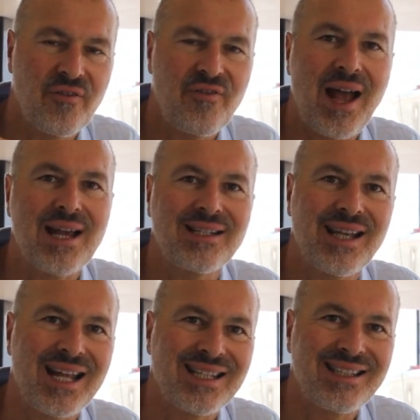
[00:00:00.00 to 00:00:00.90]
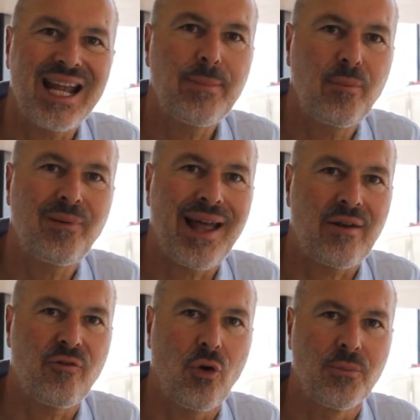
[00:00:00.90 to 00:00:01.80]
fast and stable
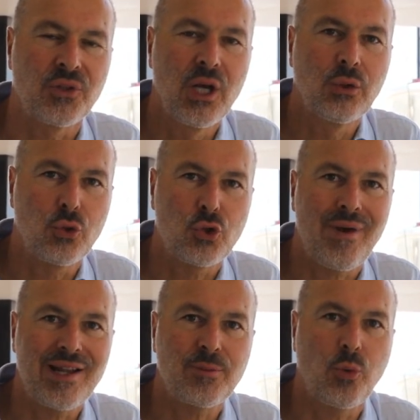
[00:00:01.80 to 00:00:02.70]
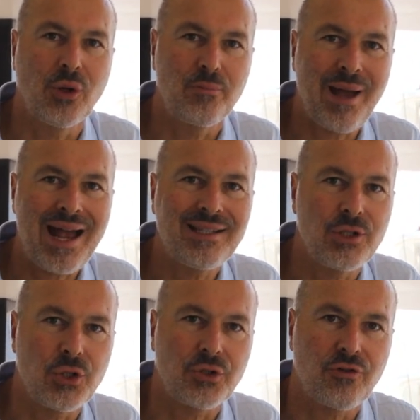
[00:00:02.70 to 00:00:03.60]
platforms to transport
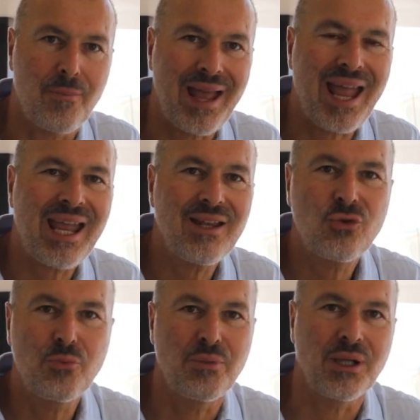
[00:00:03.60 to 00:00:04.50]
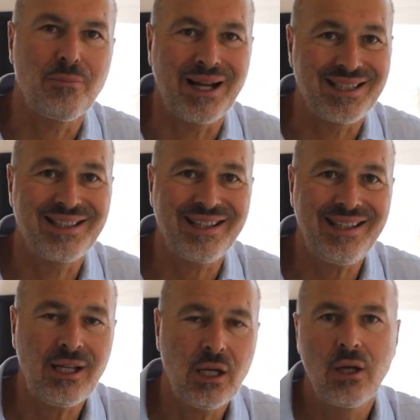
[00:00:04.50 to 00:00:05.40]
passengers from A to B by
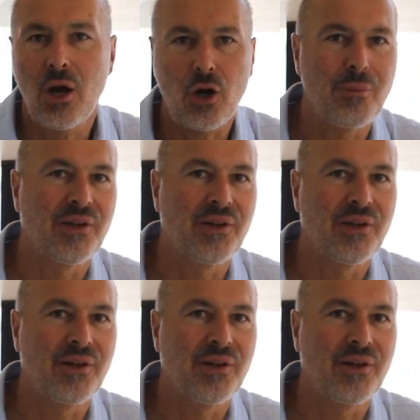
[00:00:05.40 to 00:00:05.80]
sea are